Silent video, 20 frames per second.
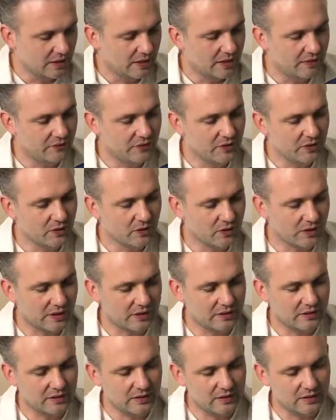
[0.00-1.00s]
If you look
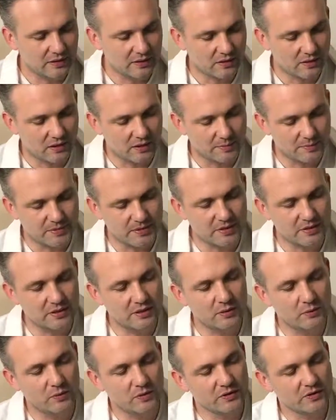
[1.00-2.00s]
at the ear cups,
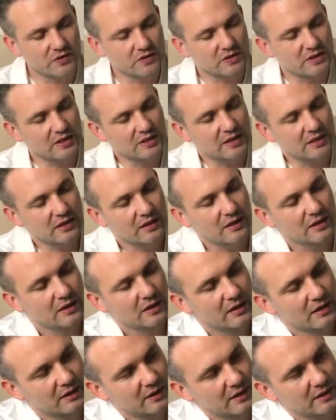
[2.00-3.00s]
you will see
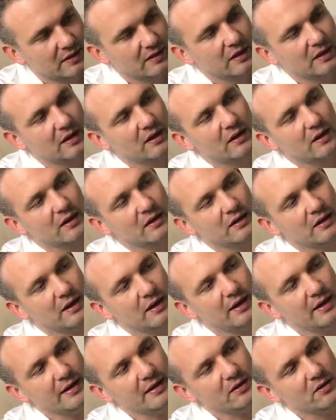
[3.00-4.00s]
that they are
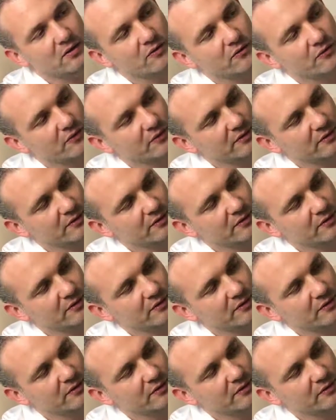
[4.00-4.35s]
kind of